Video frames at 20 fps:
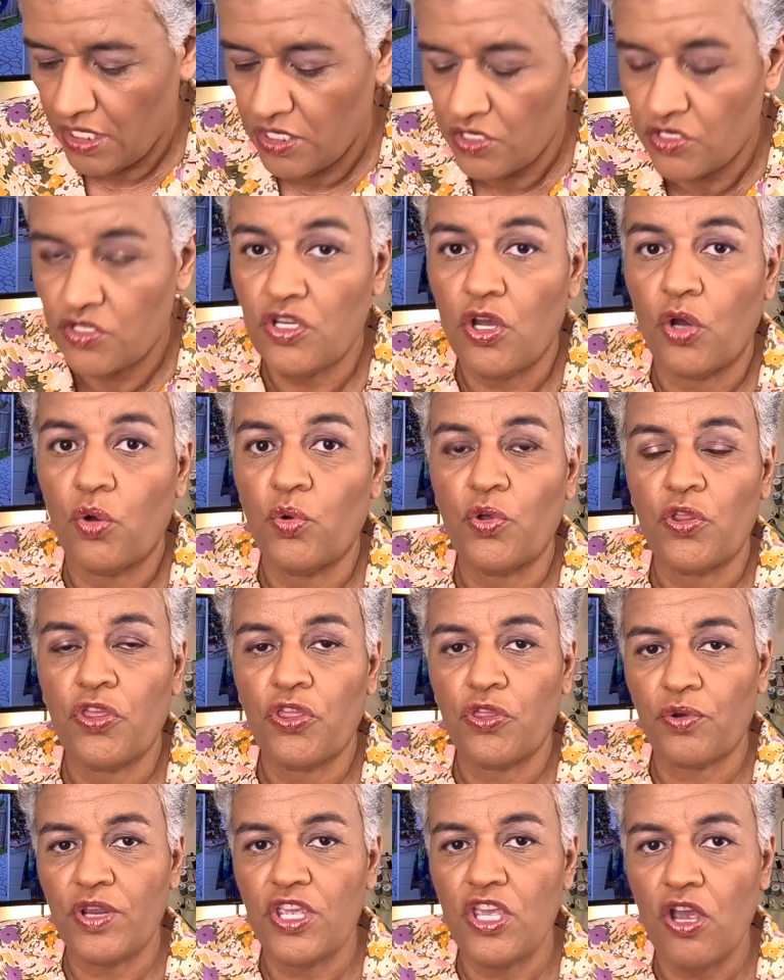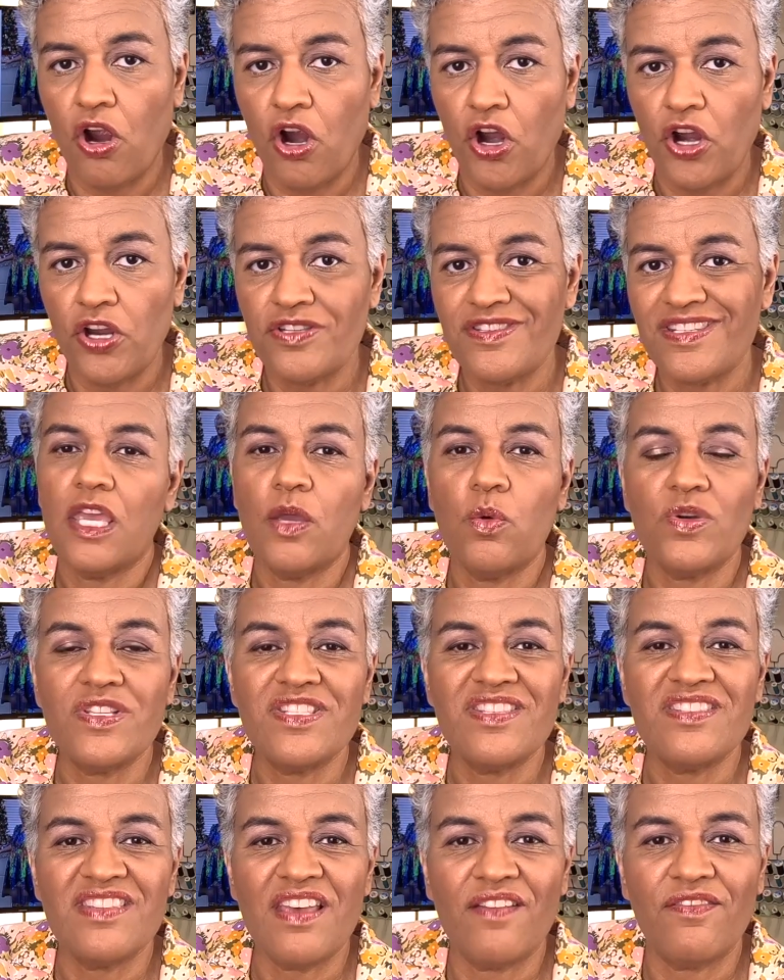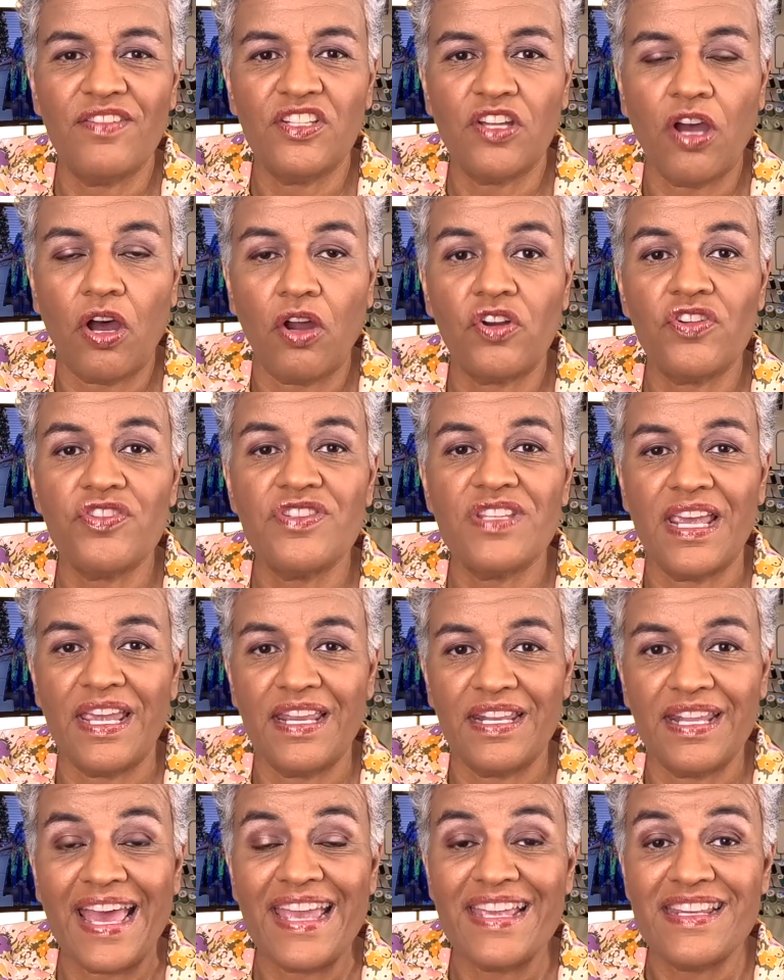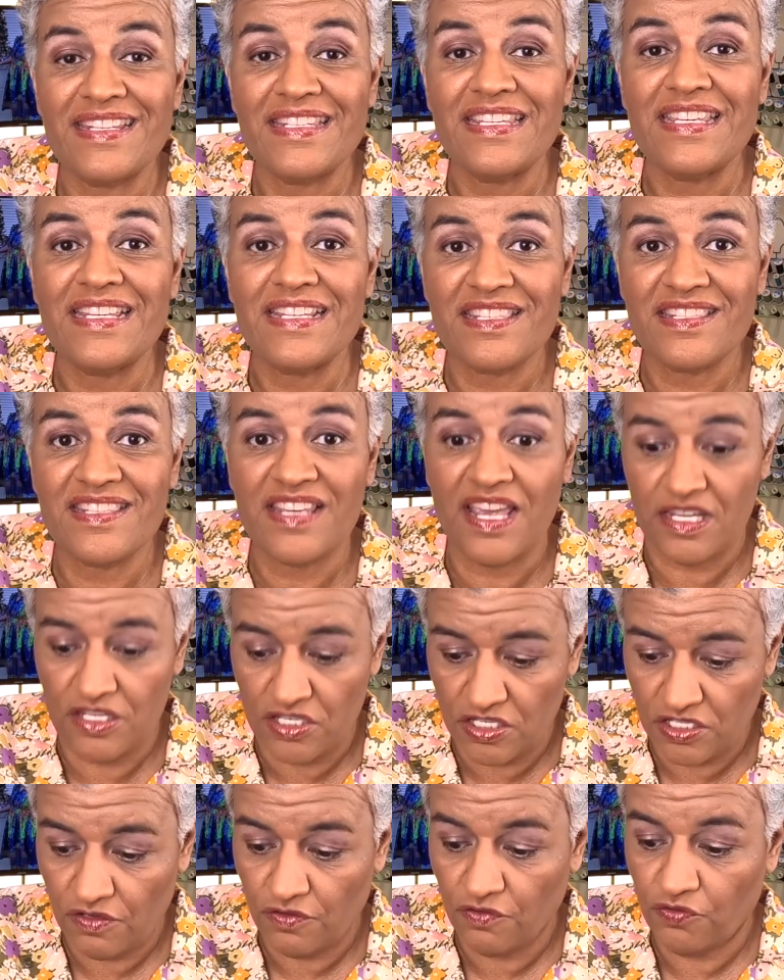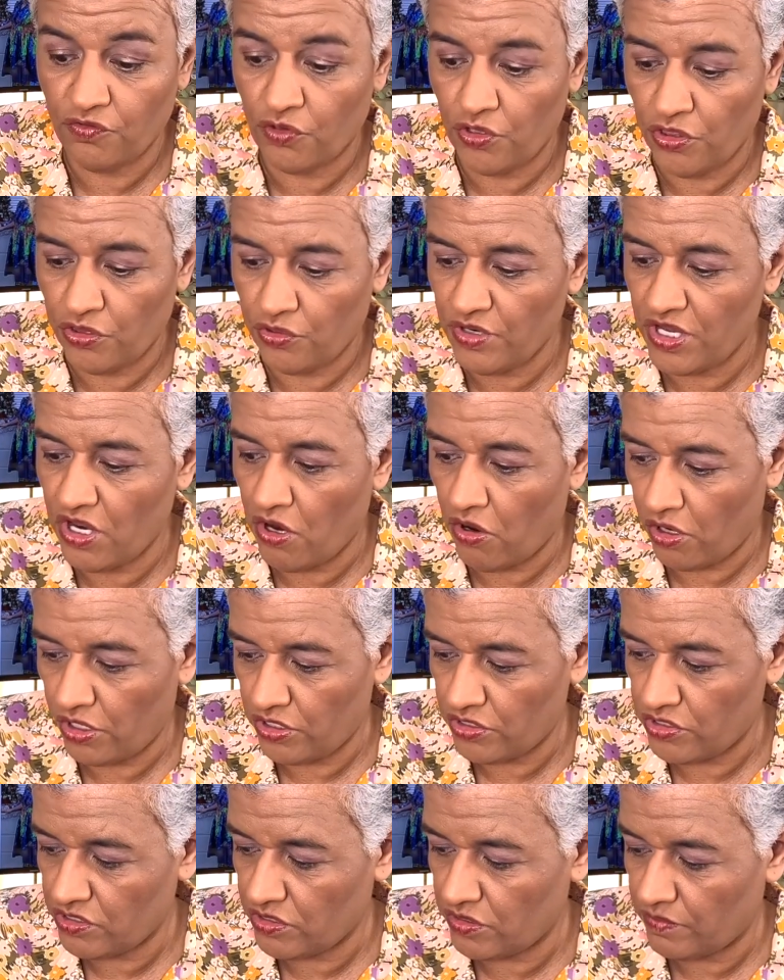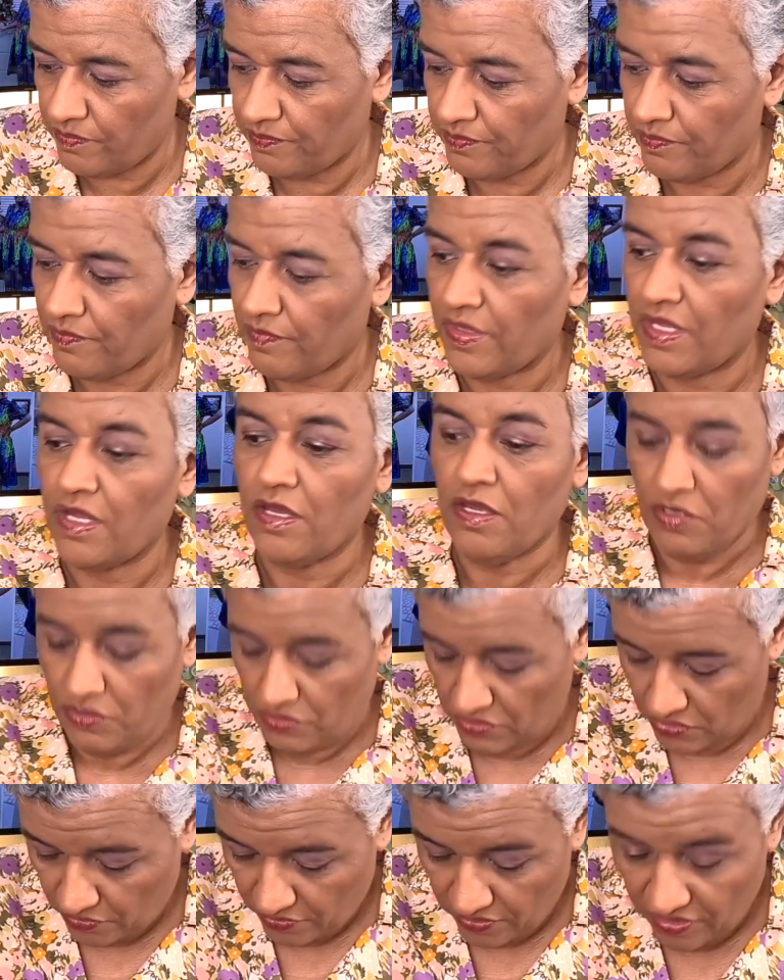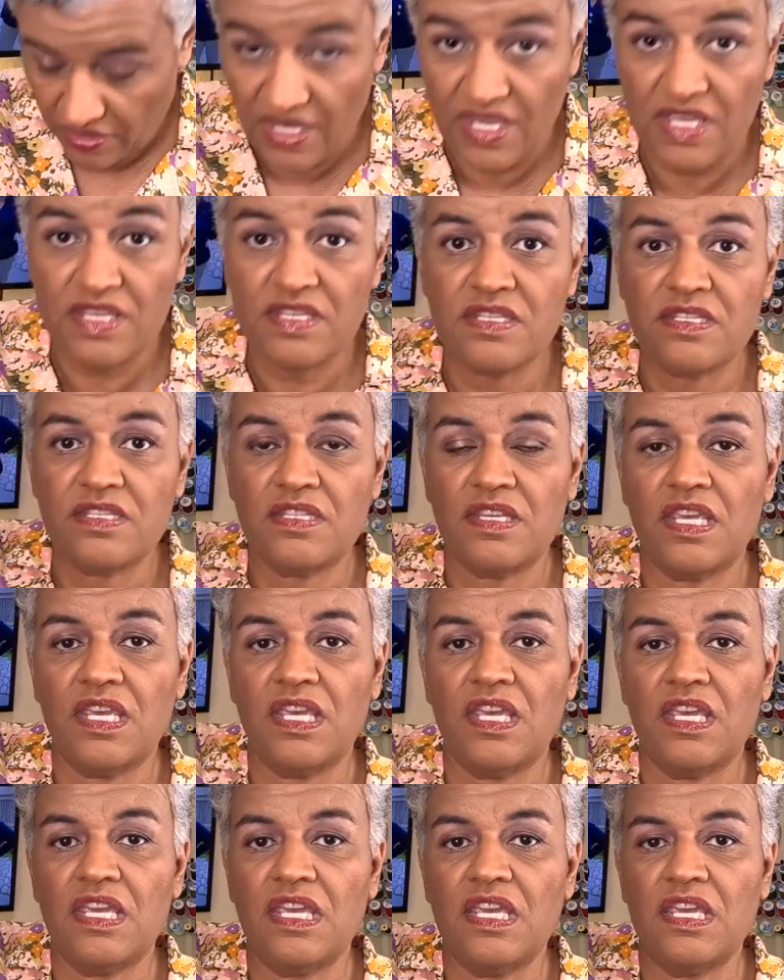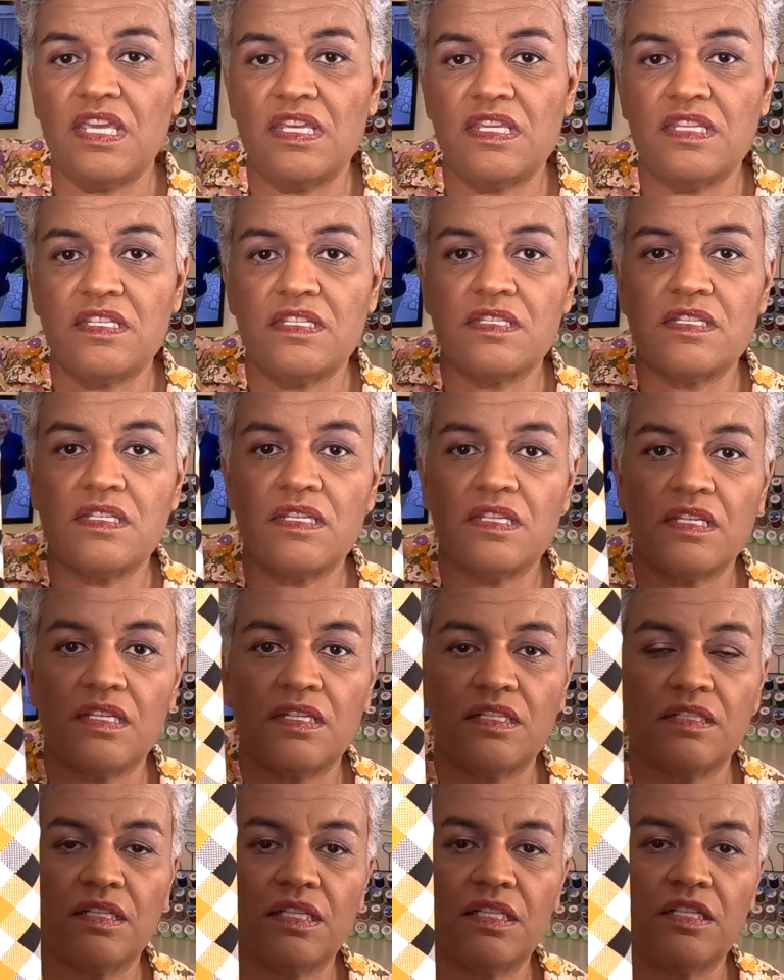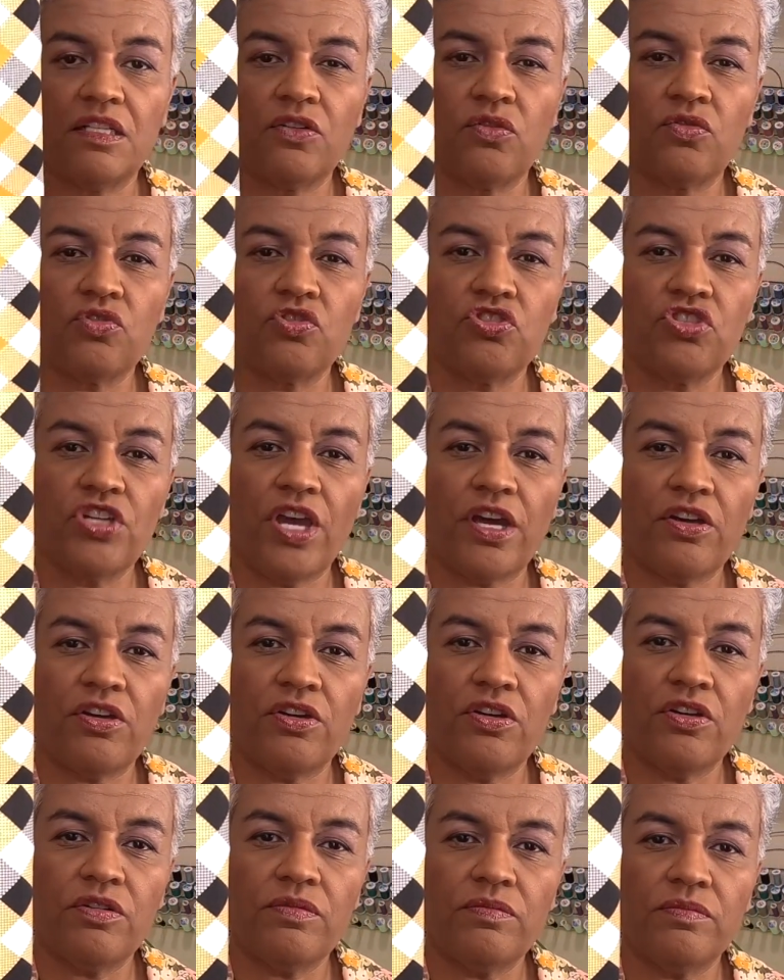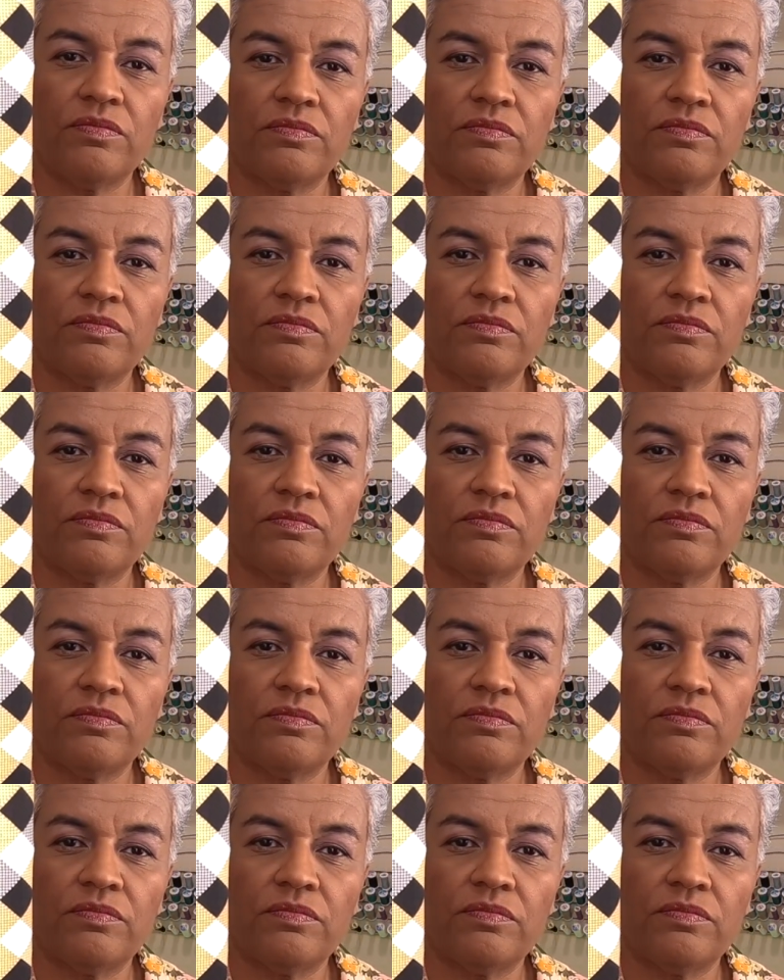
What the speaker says: So 3 yards, it was $7.19 for 3 yards. So this is a little checker